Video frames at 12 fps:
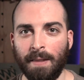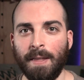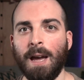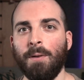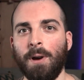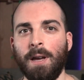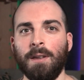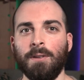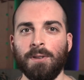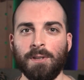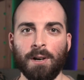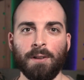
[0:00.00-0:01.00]
In that way,
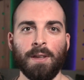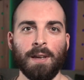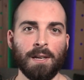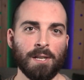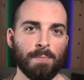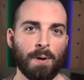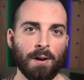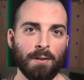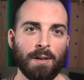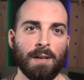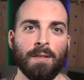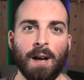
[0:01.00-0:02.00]
you start thinking
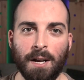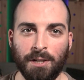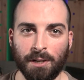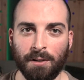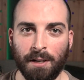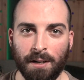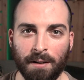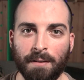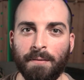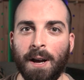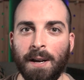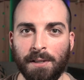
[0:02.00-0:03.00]
smartly and logically to
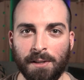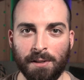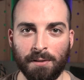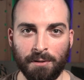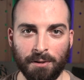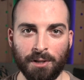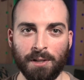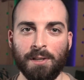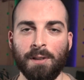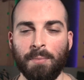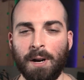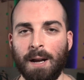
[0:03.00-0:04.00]
devise solutions
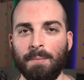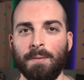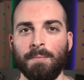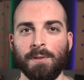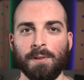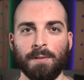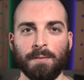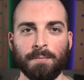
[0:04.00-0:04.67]
to problems.